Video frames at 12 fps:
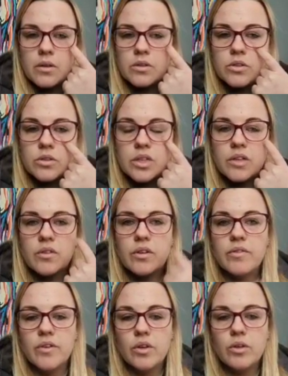Just give it a
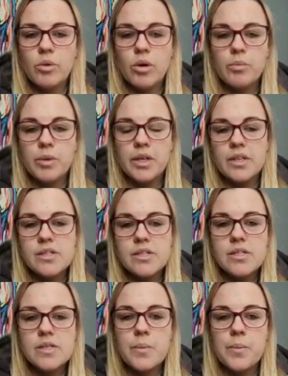few more
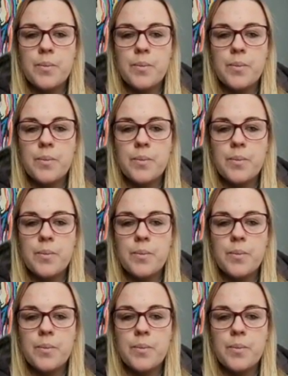minutes.